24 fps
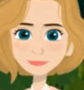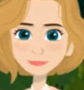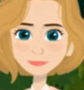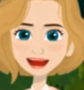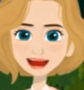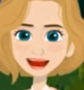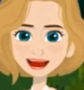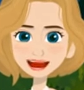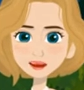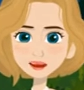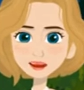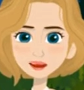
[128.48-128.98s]

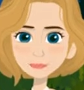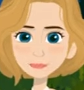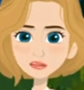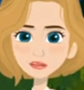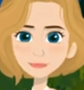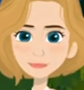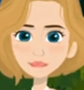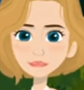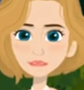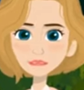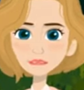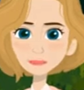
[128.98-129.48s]
I
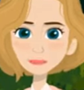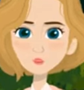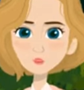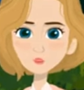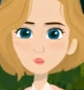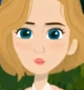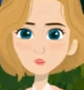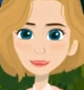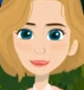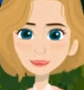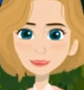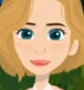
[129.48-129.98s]
like the
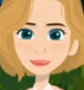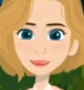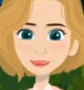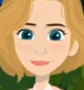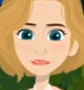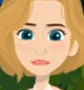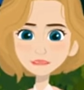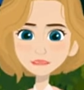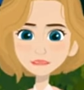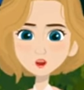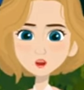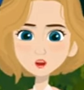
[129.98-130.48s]
park near
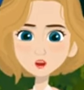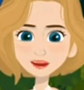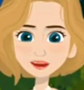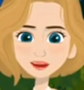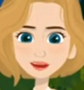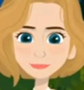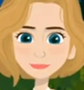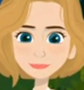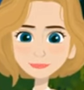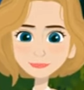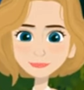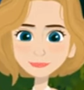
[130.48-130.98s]

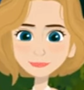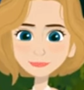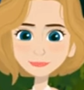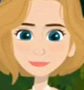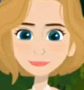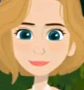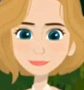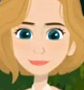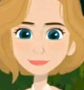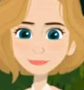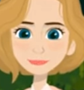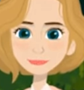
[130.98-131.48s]
downtown.
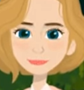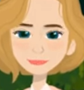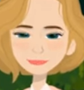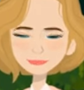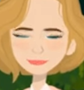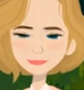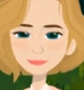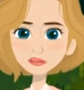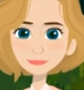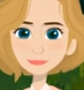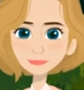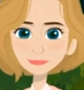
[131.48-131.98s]

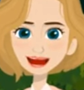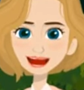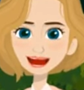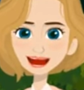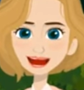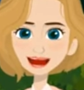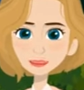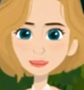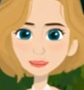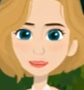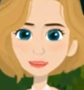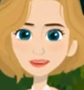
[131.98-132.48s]
It's
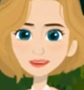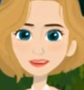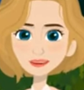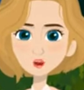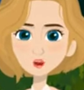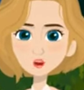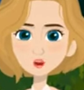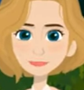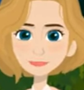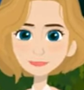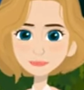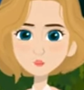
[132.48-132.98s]
really
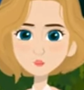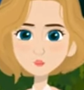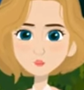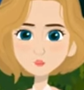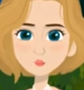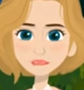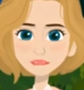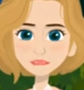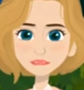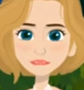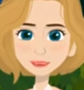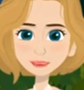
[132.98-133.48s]
nice
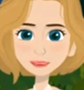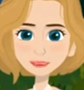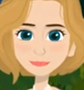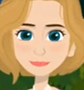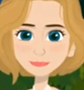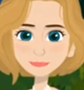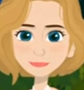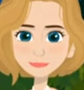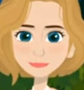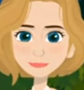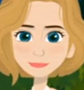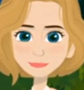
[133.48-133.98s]
for
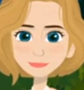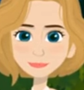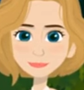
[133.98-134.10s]
dogs.